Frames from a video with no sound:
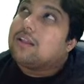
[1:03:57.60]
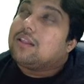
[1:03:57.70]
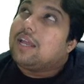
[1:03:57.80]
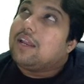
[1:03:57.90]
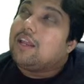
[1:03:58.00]

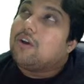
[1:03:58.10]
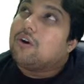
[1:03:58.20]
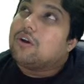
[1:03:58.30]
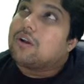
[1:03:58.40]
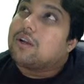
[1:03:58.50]
then
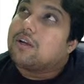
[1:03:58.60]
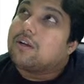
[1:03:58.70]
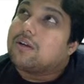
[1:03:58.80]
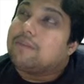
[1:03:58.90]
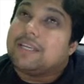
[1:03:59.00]

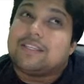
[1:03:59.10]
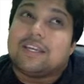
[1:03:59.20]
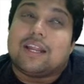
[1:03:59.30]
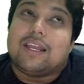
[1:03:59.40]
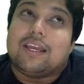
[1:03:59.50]
your
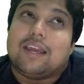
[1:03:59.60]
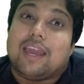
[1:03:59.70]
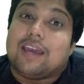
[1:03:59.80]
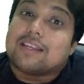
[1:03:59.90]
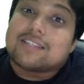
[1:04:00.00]
basically
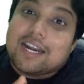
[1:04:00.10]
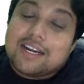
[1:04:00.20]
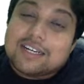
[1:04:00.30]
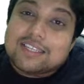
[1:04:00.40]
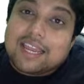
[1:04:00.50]
air
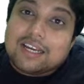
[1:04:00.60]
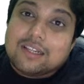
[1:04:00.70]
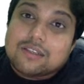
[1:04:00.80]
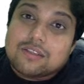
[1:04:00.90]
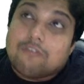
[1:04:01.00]
standard
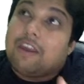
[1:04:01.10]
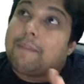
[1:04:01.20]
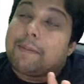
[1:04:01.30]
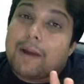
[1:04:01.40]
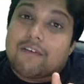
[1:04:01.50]
cycles,
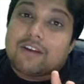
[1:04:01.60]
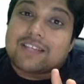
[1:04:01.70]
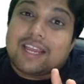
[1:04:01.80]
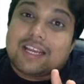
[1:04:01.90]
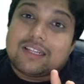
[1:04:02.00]
vapor power
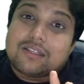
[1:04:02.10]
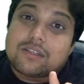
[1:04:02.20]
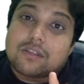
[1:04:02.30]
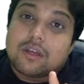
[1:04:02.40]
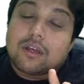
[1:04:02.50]

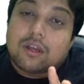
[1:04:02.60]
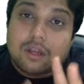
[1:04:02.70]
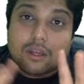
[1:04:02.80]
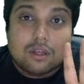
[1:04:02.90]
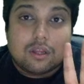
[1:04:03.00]
cycles,
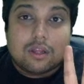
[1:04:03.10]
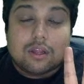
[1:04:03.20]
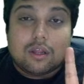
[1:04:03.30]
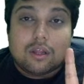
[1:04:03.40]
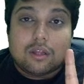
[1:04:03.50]

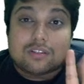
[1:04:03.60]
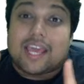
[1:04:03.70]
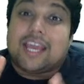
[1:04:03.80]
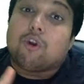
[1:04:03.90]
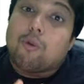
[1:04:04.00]

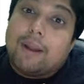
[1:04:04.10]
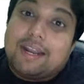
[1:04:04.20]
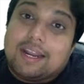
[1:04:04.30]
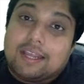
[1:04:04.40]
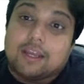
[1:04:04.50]

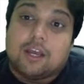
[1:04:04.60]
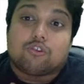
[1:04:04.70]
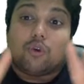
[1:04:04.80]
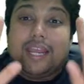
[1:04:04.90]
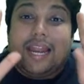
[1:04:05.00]
psychrometry.
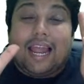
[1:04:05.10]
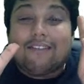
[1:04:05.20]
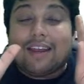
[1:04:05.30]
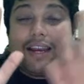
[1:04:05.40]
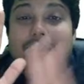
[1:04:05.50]
So
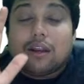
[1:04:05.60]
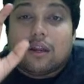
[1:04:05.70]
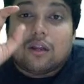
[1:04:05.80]
11